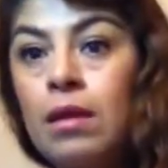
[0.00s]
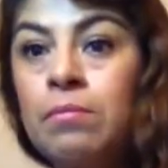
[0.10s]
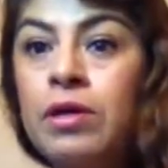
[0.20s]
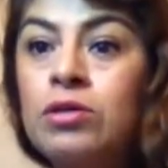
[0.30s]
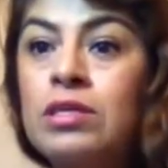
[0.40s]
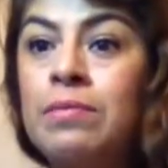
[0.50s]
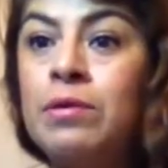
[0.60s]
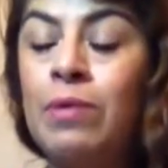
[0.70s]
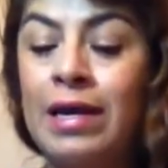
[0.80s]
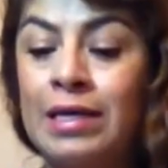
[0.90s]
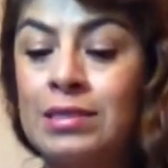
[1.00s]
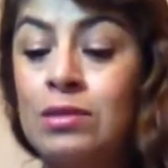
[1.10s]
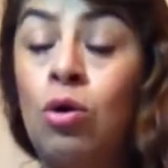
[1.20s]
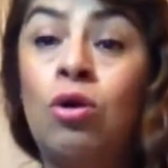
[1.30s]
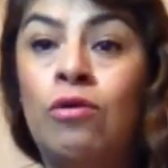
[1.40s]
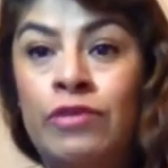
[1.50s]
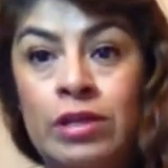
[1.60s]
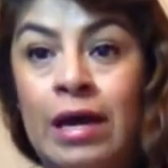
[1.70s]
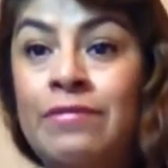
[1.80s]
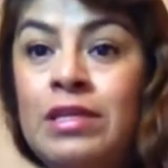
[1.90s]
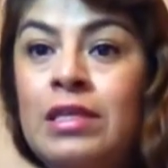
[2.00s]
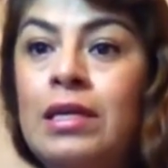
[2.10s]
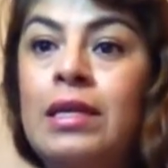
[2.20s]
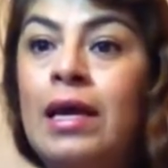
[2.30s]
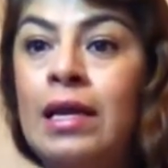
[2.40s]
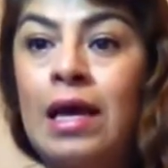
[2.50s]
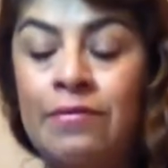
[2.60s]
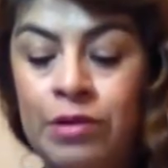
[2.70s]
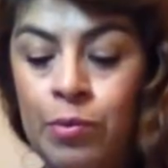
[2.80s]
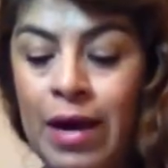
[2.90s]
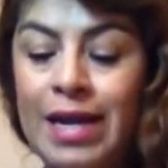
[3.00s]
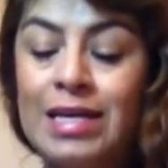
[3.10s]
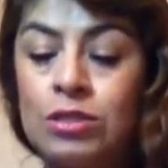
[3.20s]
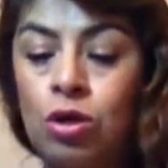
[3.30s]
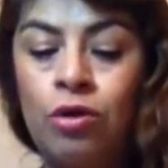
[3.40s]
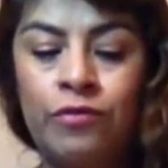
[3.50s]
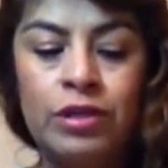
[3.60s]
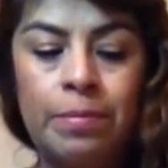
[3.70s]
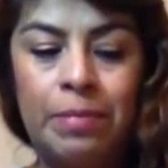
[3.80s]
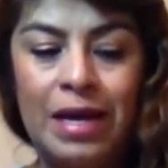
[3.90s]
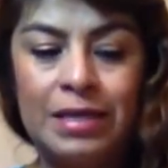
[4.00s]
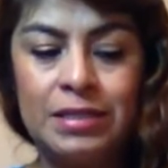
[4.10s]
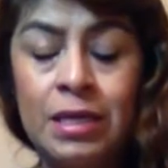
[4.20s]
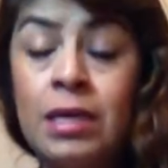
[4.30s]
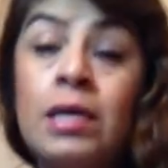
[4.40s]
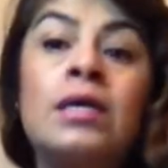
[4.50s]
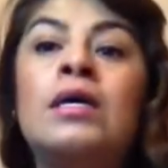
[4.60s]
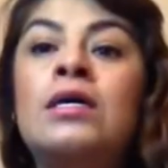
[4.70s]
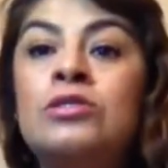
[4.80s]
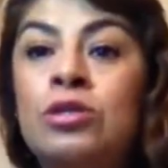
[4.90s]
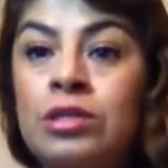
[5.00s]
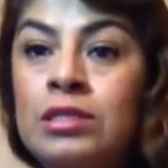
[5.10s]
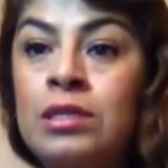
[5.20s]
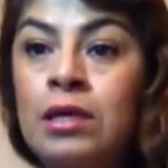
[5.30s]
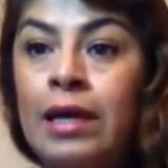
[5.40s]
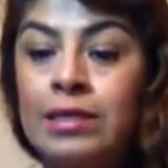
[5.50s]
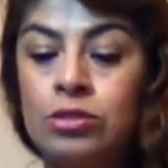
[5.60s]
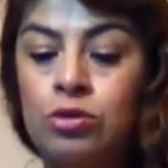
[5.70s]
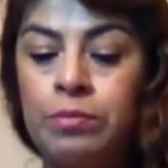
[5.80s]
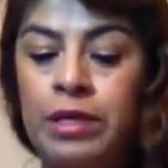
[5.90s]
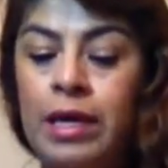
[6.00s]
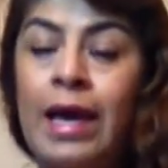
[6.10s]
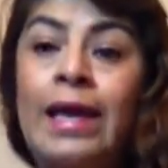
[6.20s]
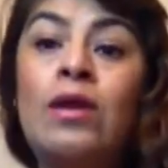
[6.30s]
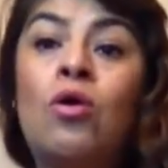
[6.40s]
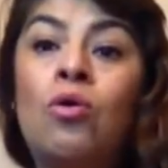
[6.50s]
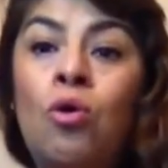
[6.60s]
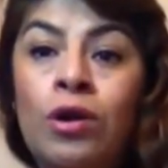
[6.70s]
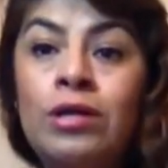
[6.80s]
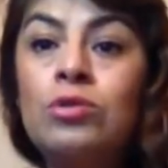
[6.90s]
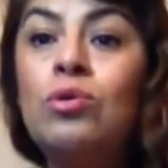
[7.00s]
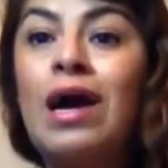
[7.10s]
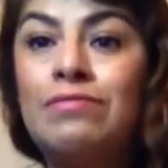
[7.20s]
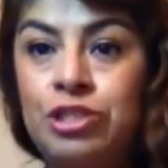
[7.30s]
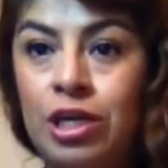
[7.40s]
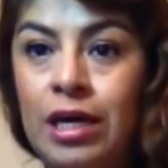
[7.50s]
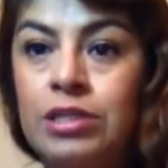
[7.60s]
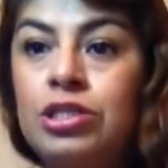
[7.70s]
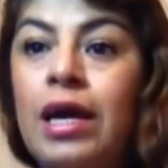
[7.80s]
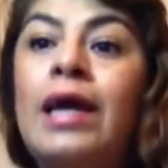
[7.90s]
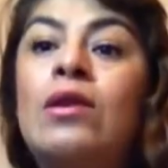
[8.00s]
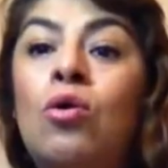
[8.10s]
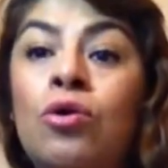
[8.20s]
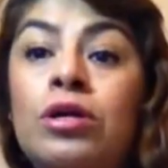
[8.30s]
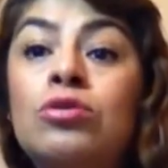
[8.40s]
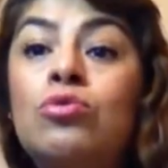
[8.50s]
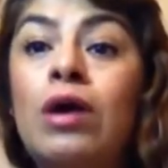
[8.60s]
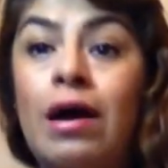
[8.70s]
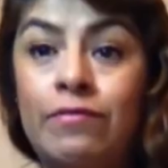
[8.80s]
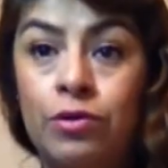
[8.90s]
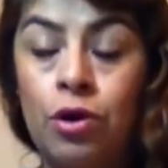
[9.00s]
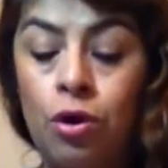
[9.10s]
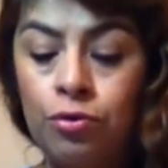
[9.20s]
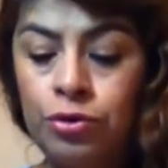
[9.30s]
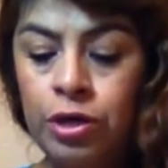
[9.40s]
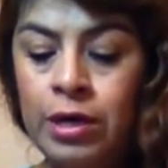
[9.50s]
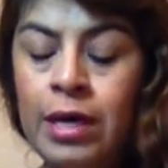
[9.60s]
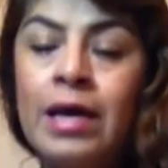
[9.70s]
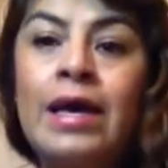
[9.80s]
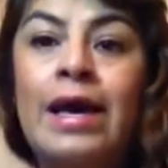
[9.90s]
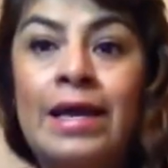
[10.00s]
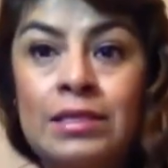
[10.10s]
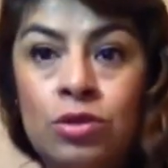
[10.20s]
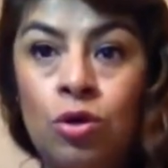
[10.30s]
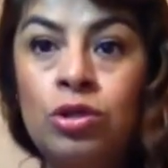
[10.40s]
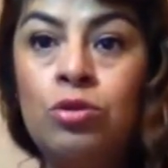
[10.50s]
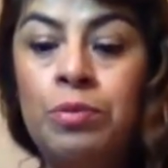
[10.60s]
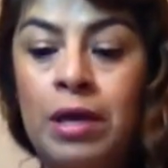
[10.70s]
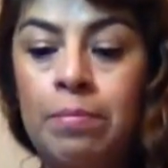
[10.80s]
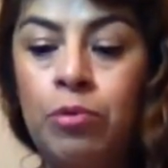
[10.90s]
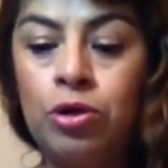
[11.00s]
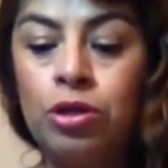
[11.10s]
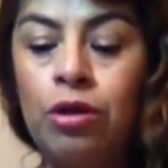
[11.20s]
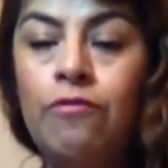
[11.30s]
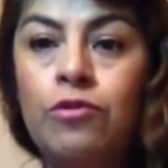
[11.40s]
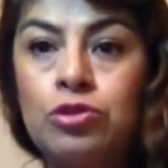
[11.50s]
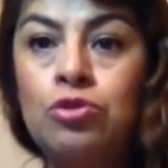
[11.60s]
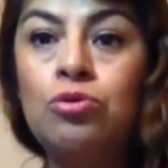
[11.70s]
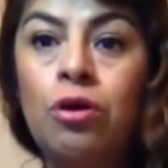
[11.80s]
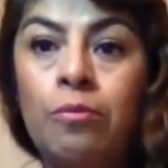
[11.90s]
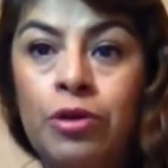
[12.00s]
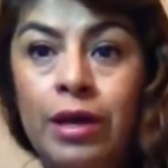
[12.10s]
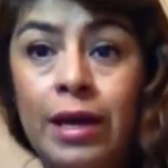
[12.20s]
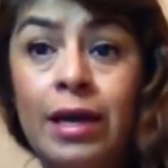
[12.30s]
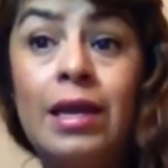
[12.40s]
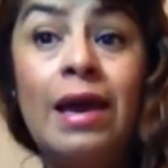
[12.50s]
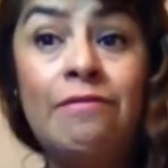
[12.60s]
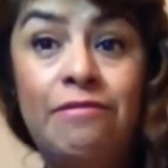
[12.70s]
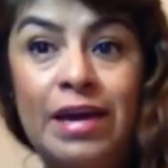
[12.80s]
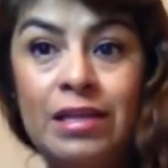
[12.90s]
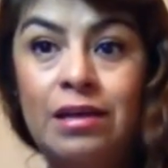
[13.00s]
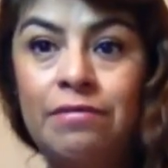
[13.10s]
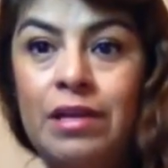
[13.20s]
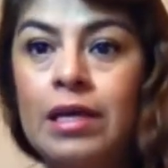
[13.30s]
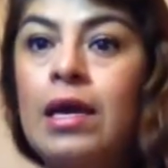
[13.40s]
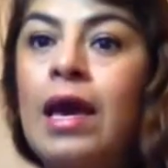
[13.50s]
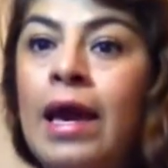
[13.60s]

Because everyone is all over everything and everyone is all over the place. So this indicates to me, in order to have change, in order to have growth, it is going to be important for you to communicate effectively.